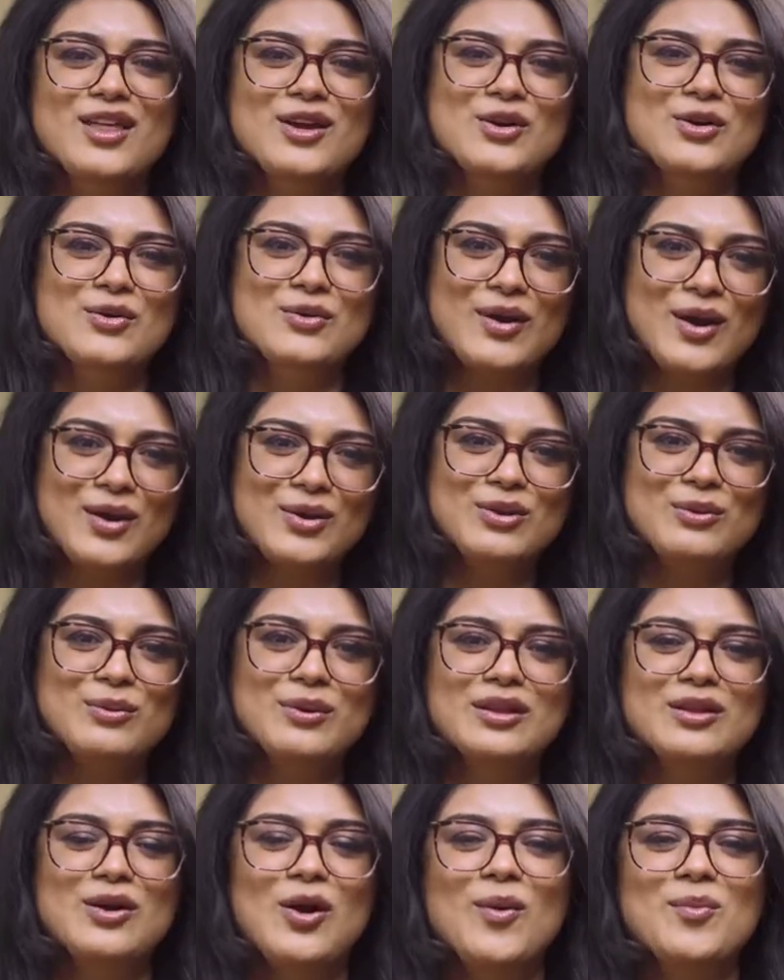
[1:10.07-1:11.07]
The growth
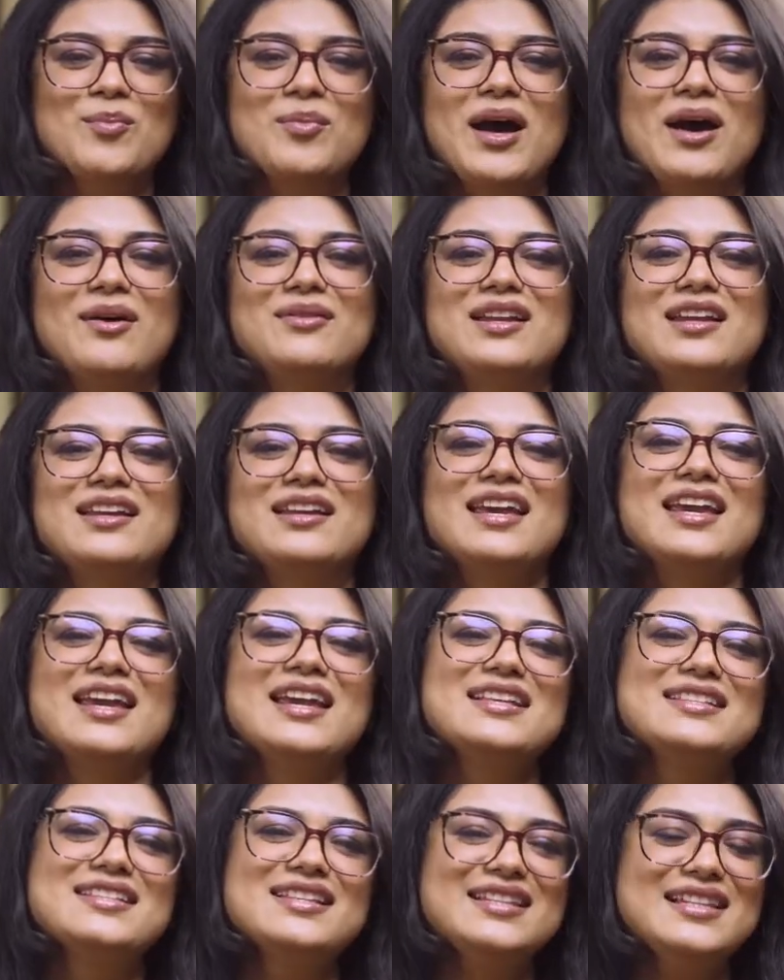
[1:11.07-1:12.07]
with compounding
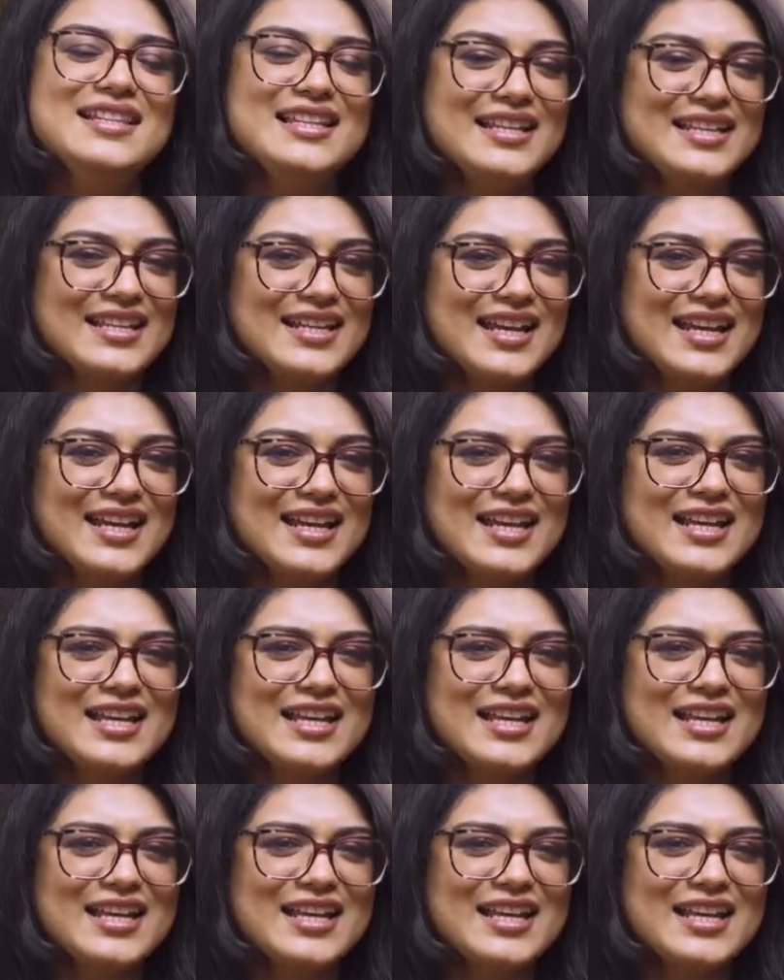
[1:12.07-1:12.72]
isn't linear.